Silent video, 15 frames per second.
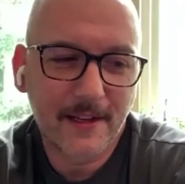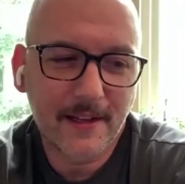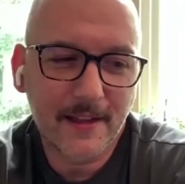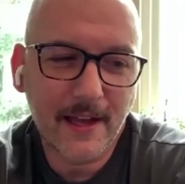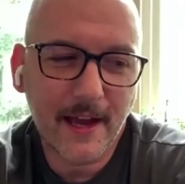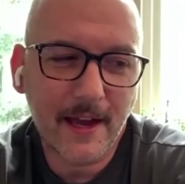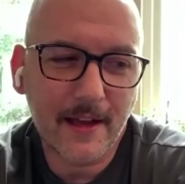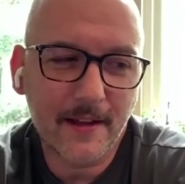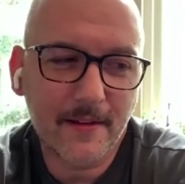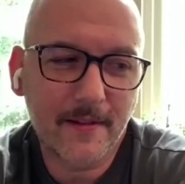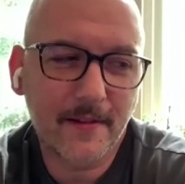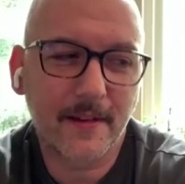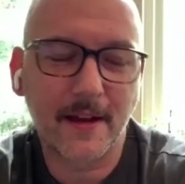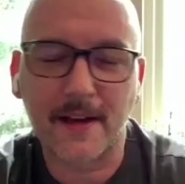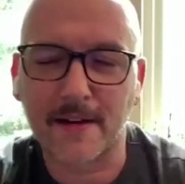that
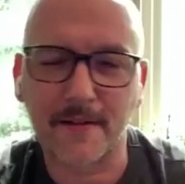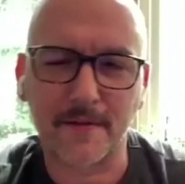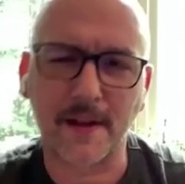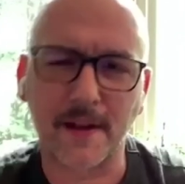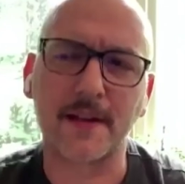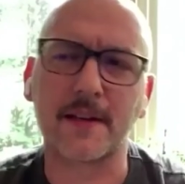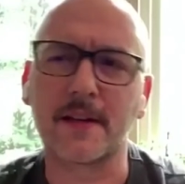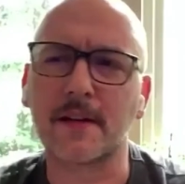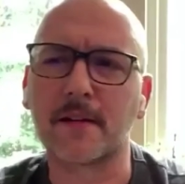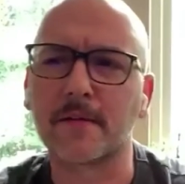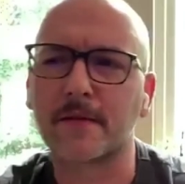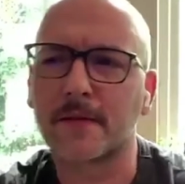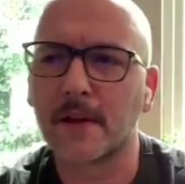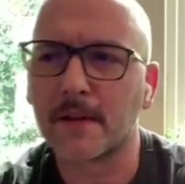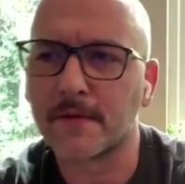kind of idea
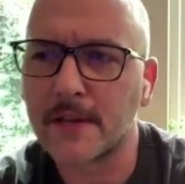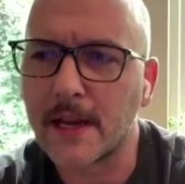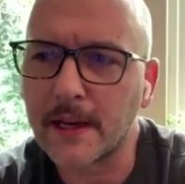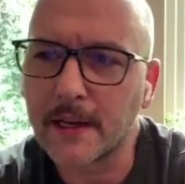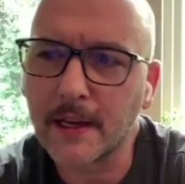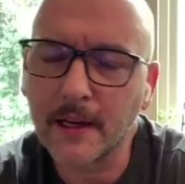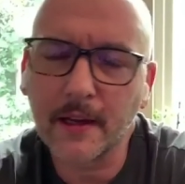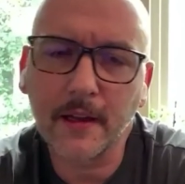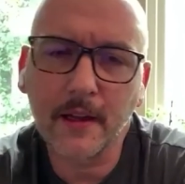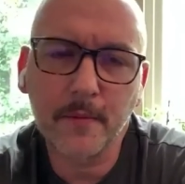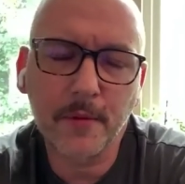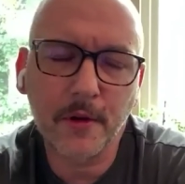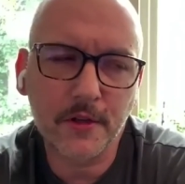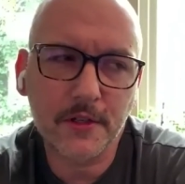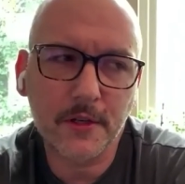of taking a
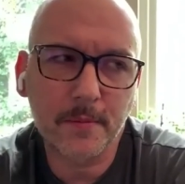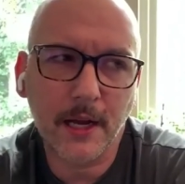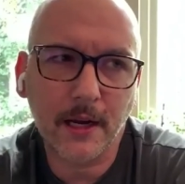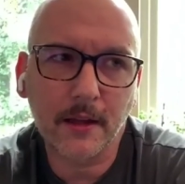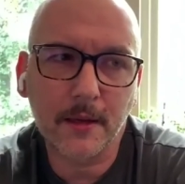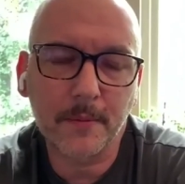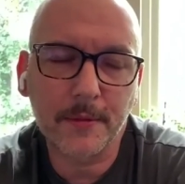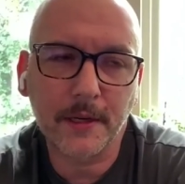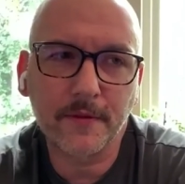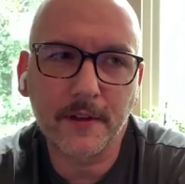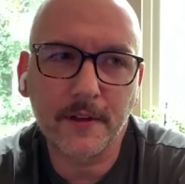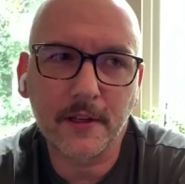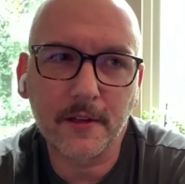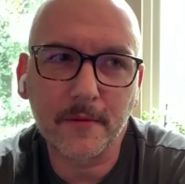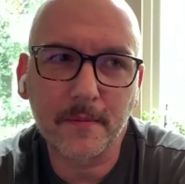post-apocalyptic
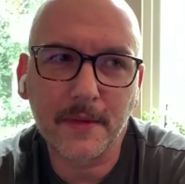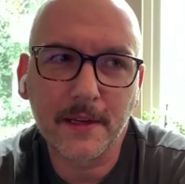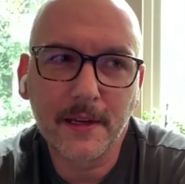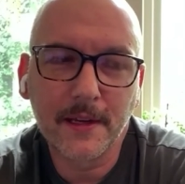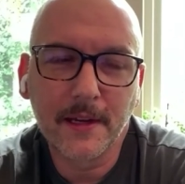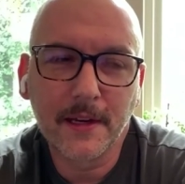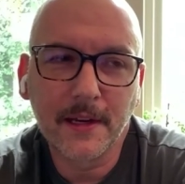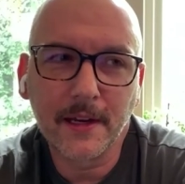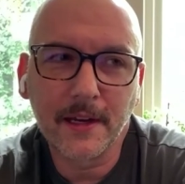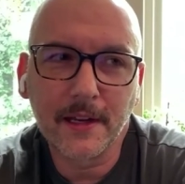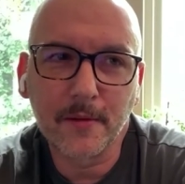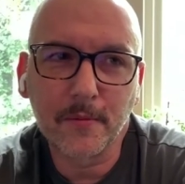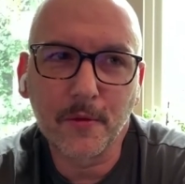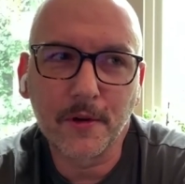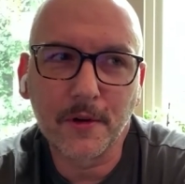film in
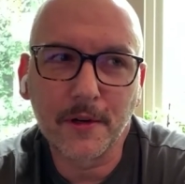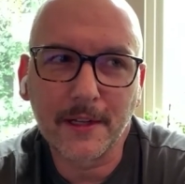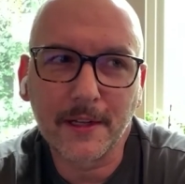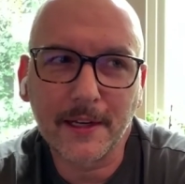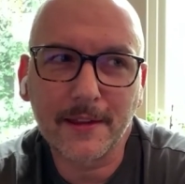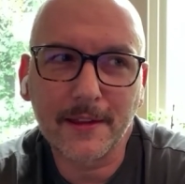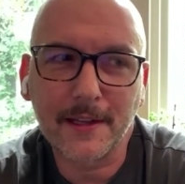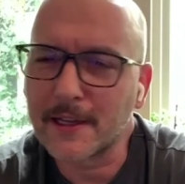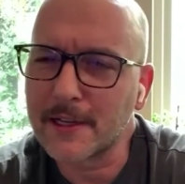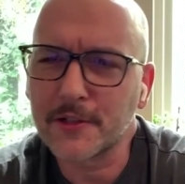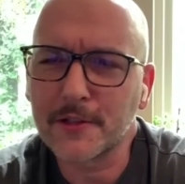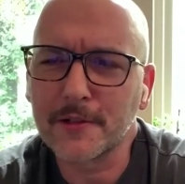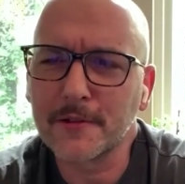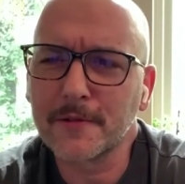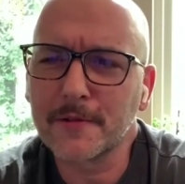a more like
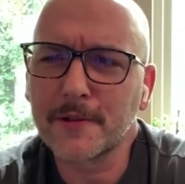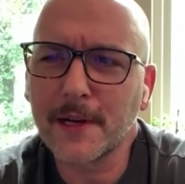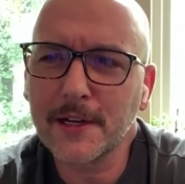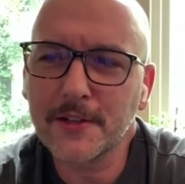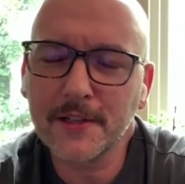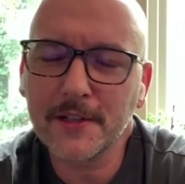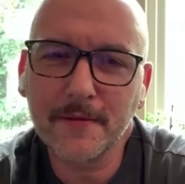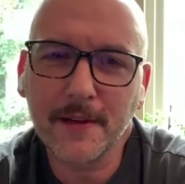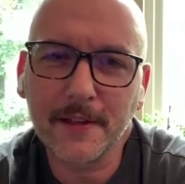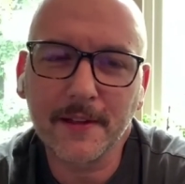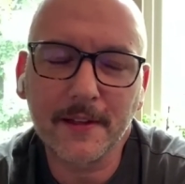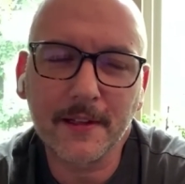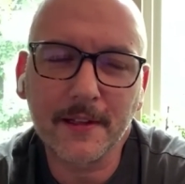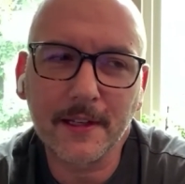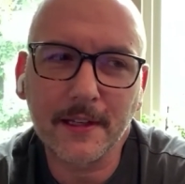theological direction
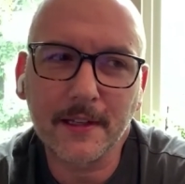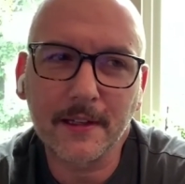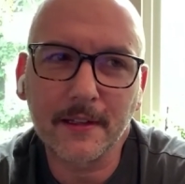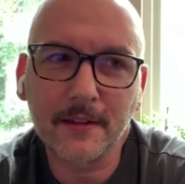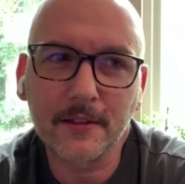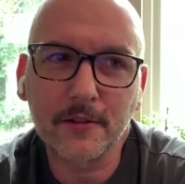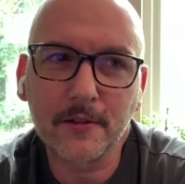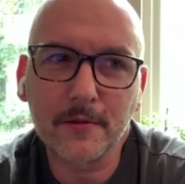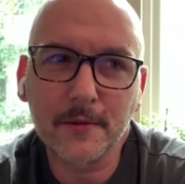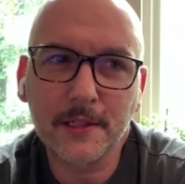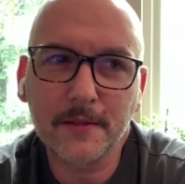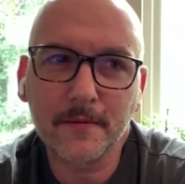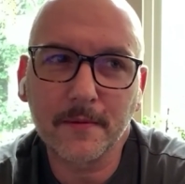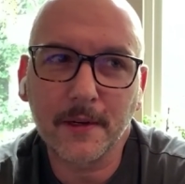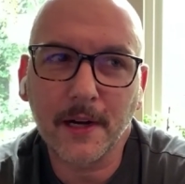rather than like a literal
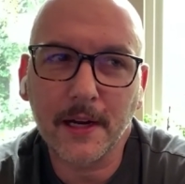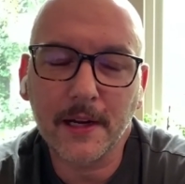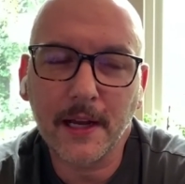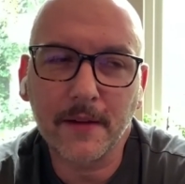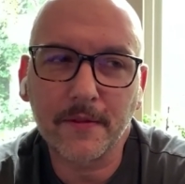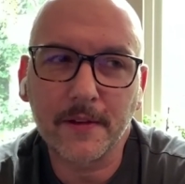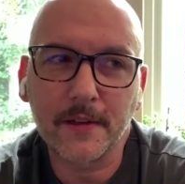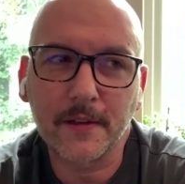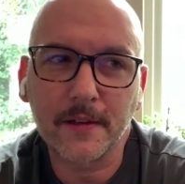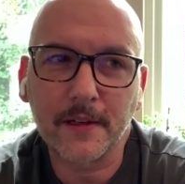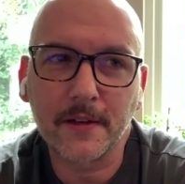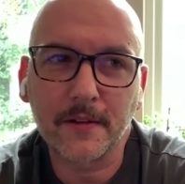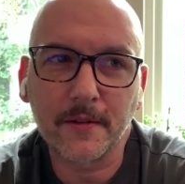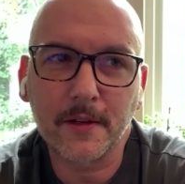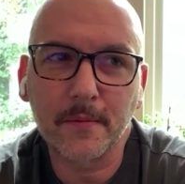one where I'd have
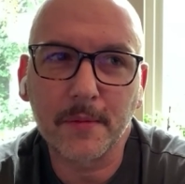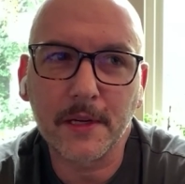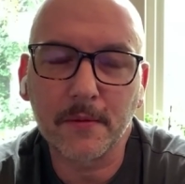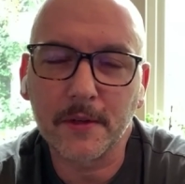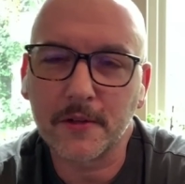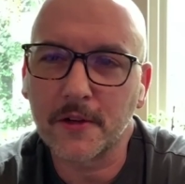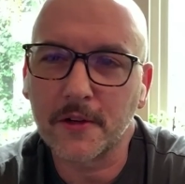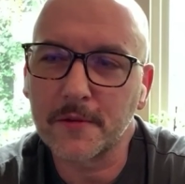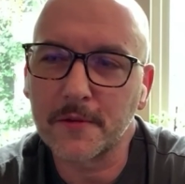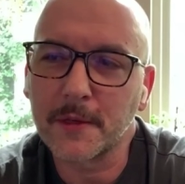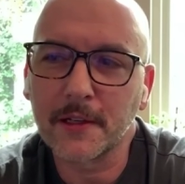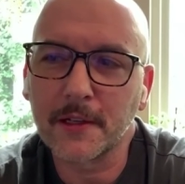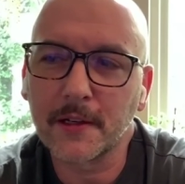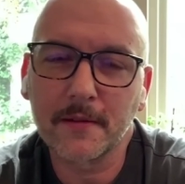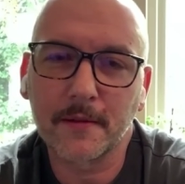to, compete with George
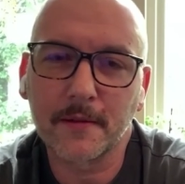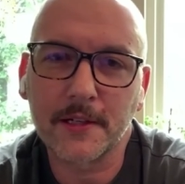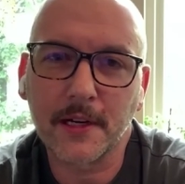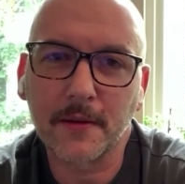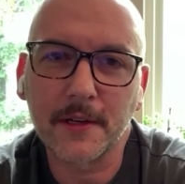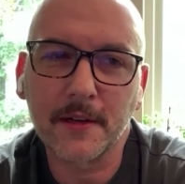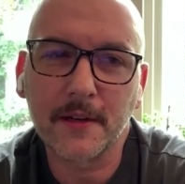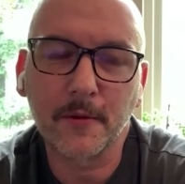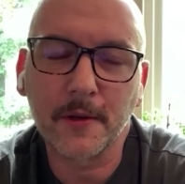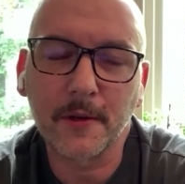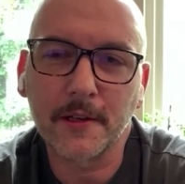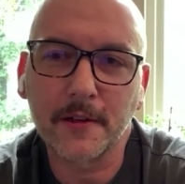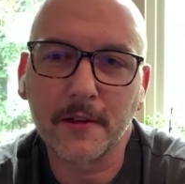Miller, which I would never want to